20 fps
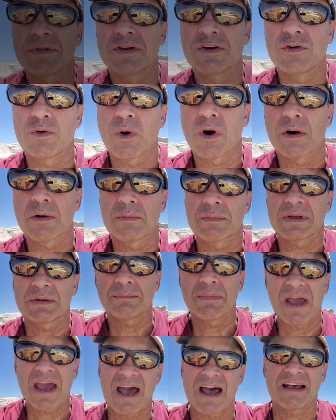the New Army
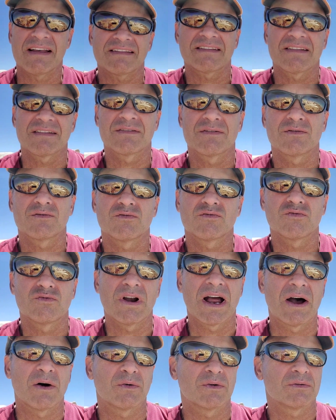Pass
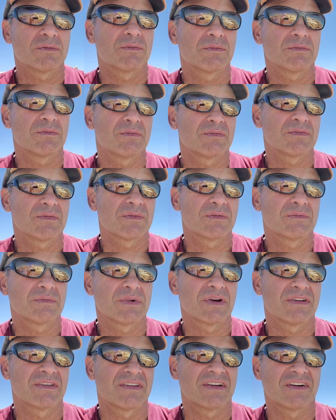route
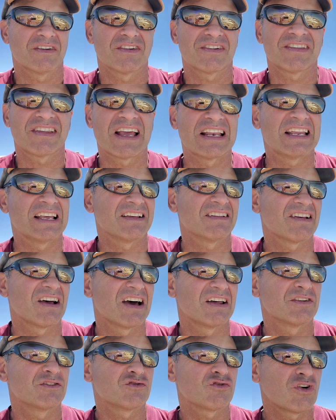because your ascending's
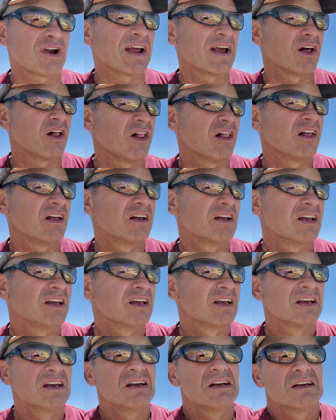on trail.
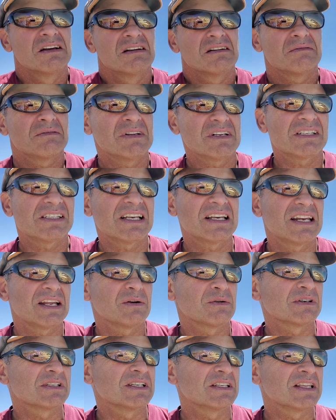The
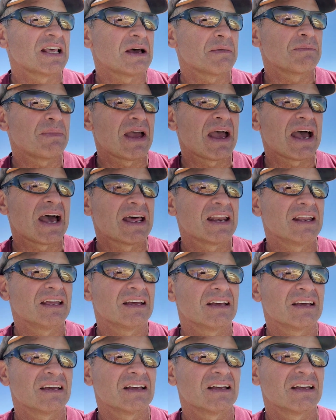ascending wasn't that bad
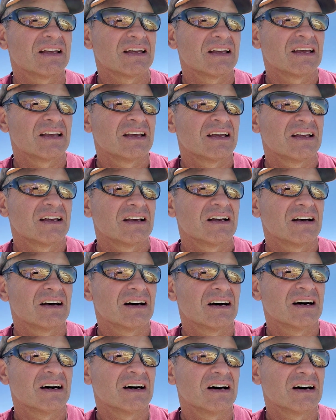
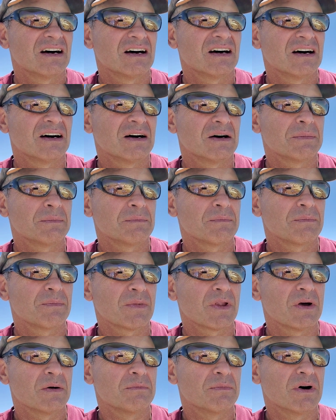
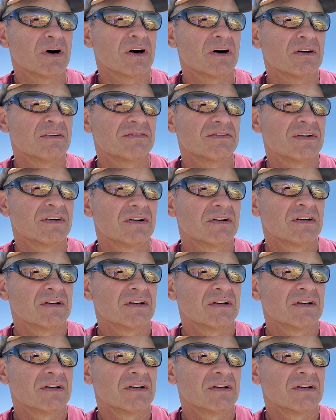above